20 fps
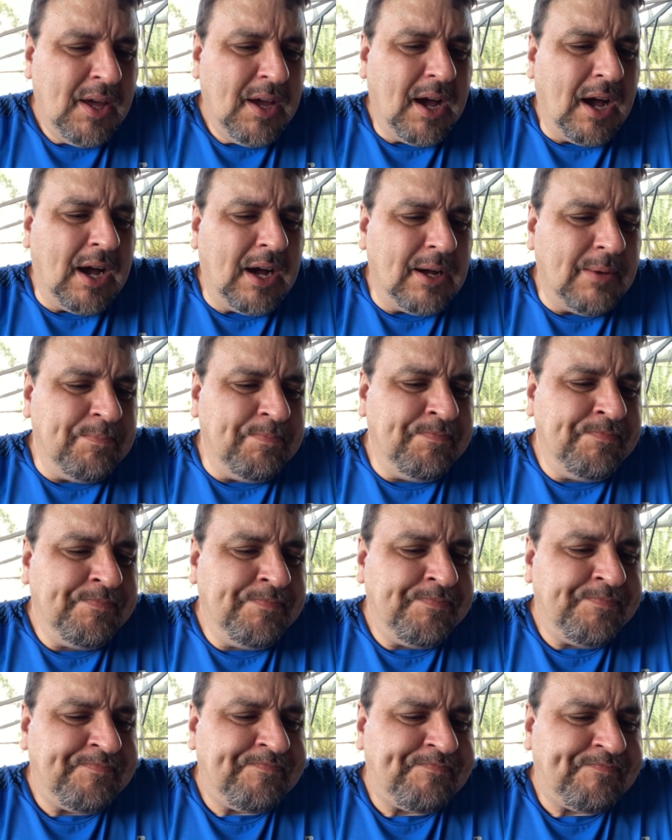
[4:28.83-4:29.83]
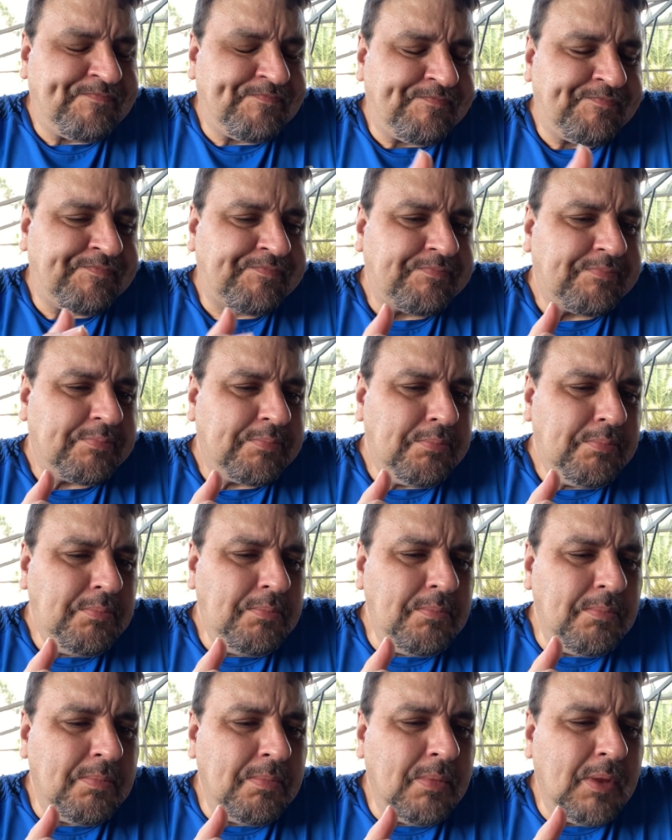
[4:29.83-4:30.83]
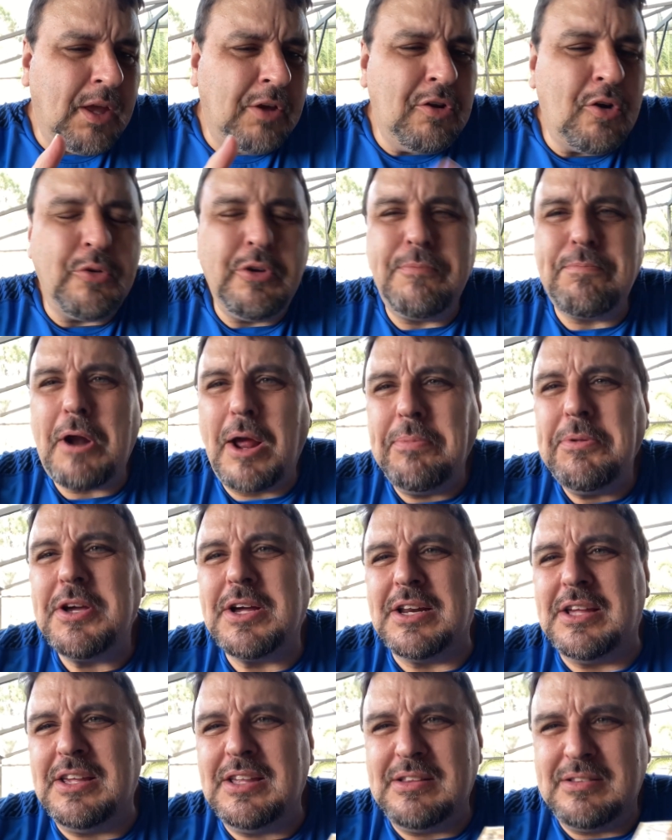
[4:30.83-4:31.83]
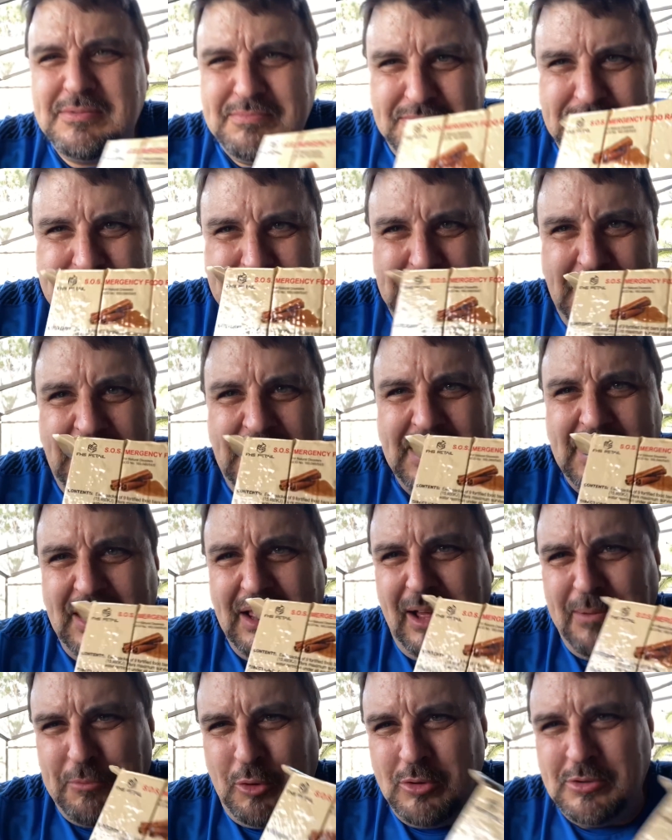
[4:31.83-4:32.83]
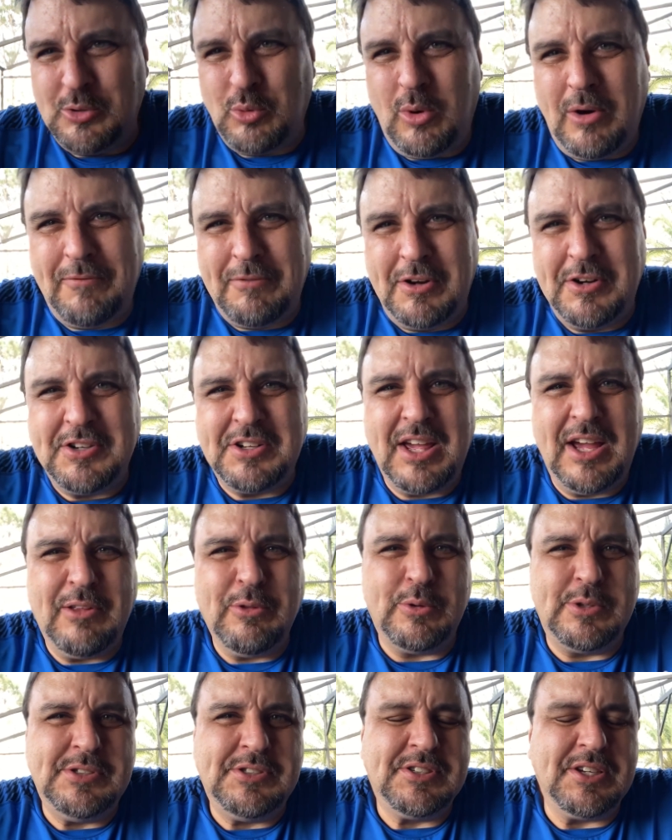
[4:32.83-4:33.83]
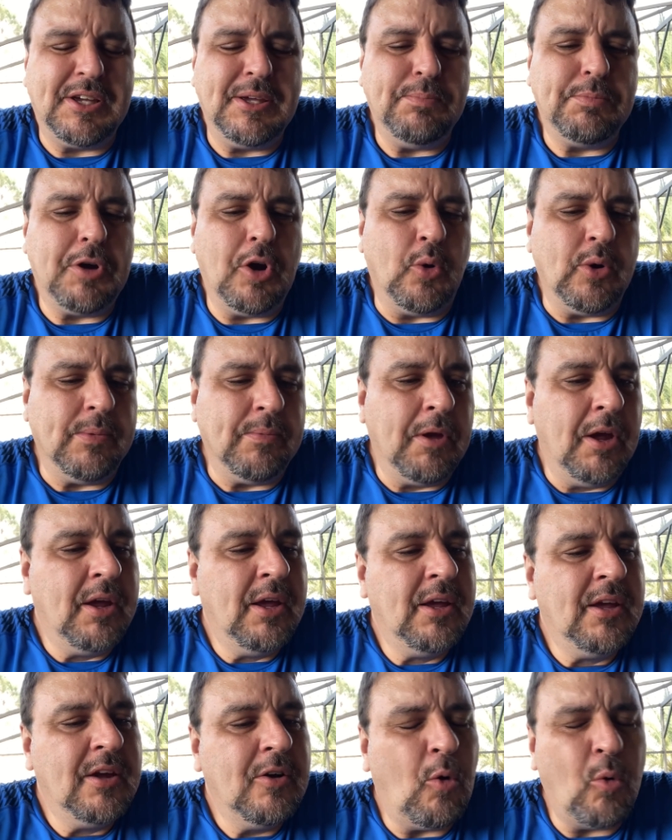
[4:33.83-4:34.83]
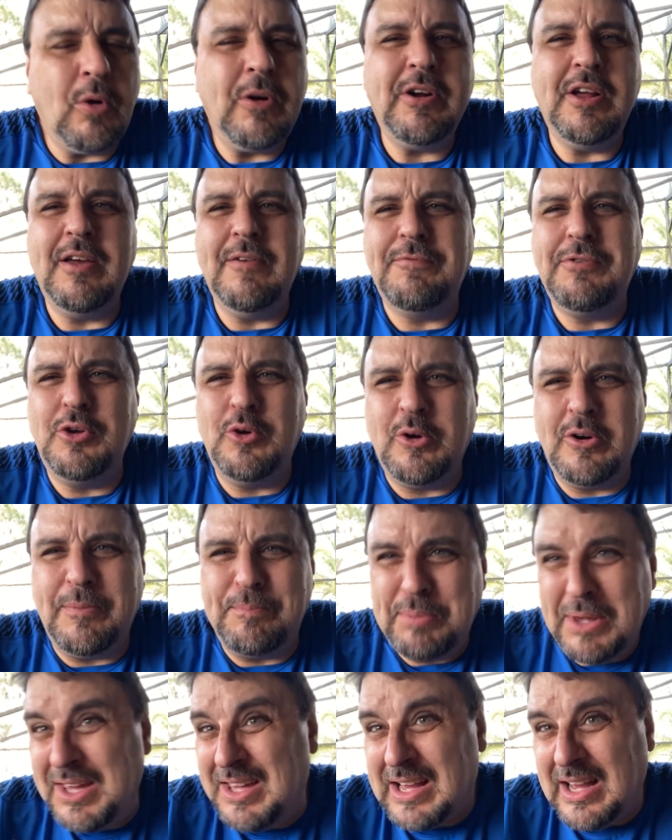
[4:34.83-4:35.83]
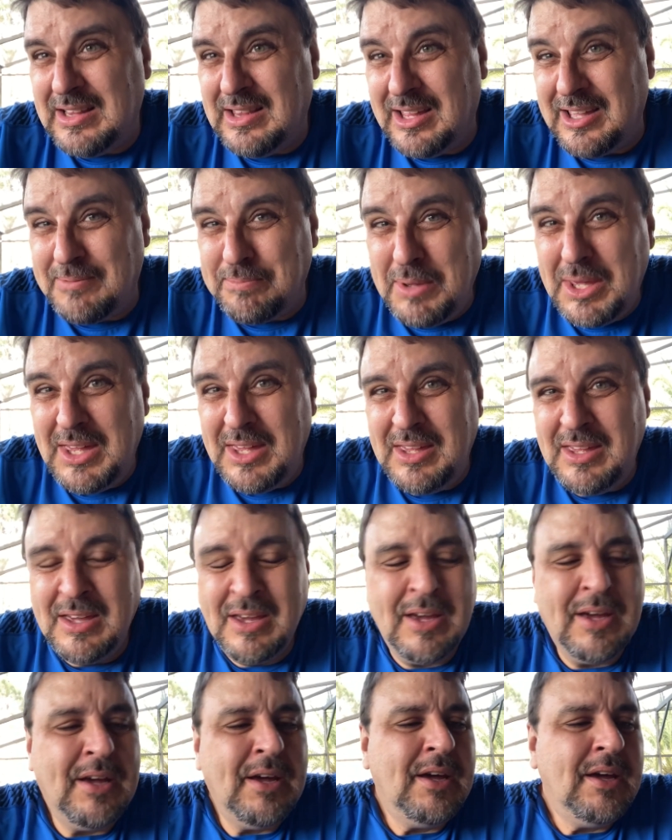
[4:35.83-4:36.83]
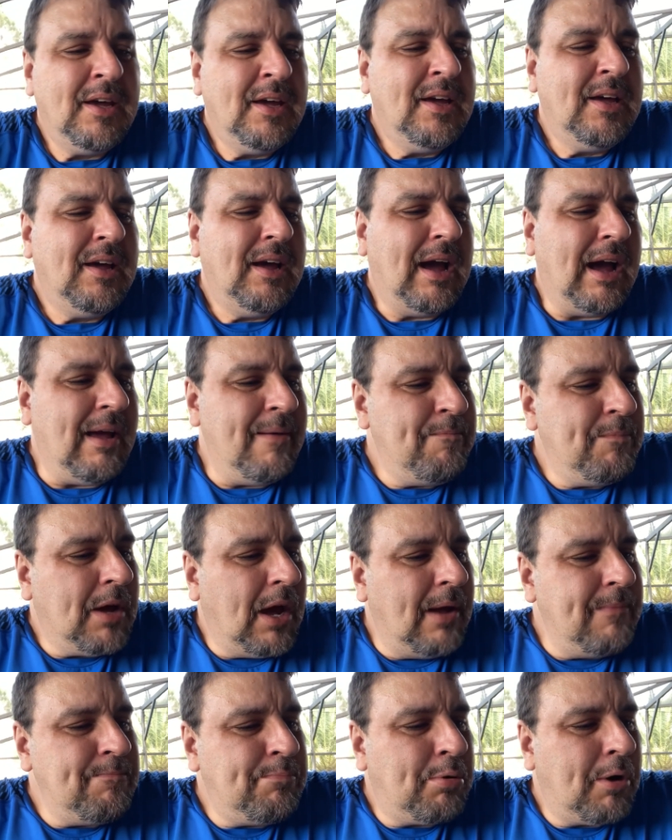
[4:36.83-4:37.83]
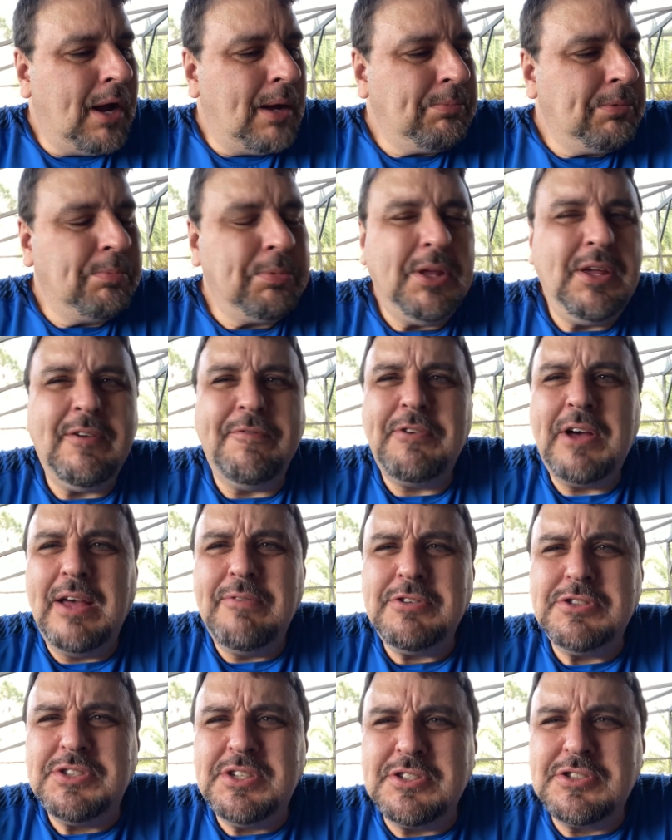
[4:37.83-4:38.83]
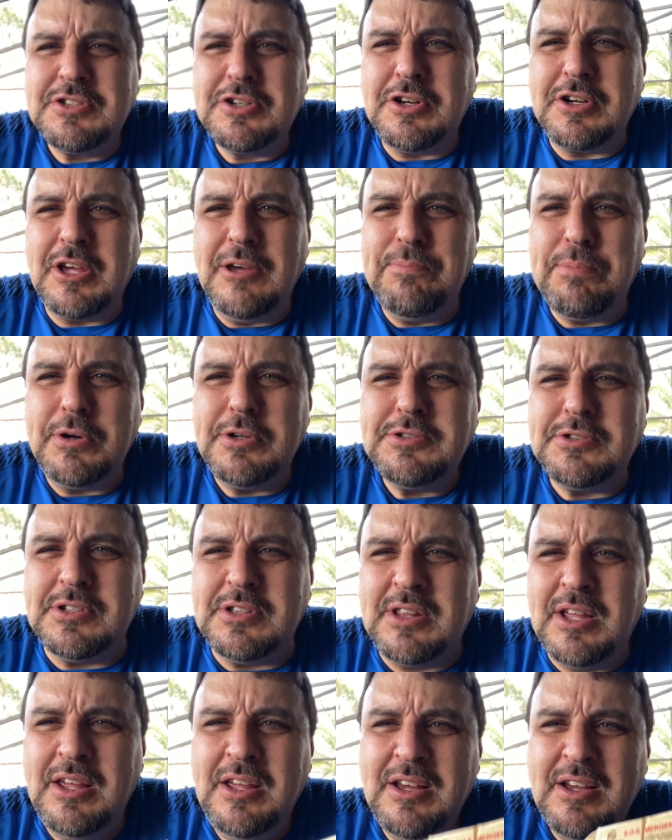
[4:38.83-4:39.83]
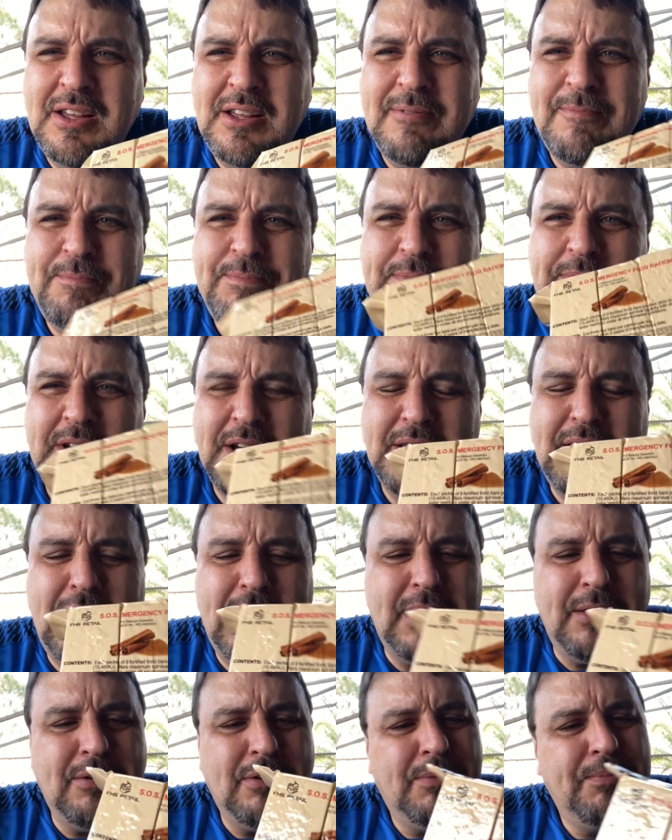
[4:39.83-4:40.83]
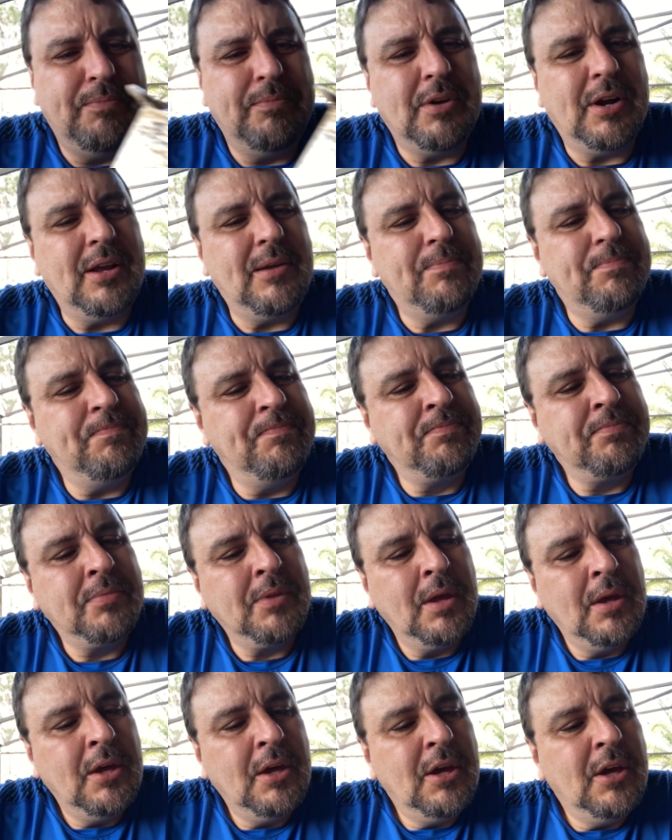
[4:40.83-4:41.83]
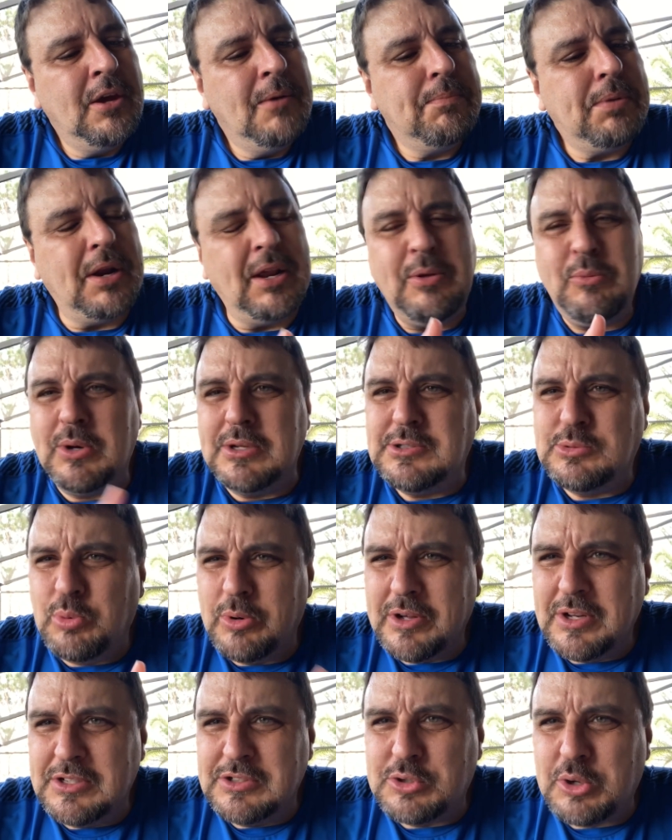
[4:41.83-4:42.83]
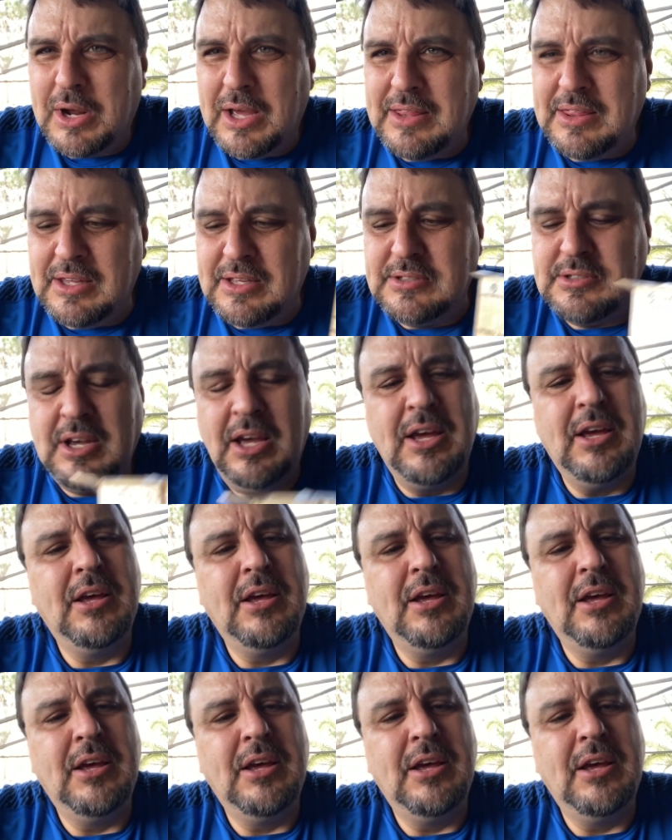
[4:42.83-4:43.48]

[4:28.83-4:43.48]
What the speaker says: You know, you're probably going to need a lot more than 1,200 calories to keep going. Or if you're a big guy like me, I'm probably a 5 or 6 cookie person a day, right? But anyways, we're going to try these.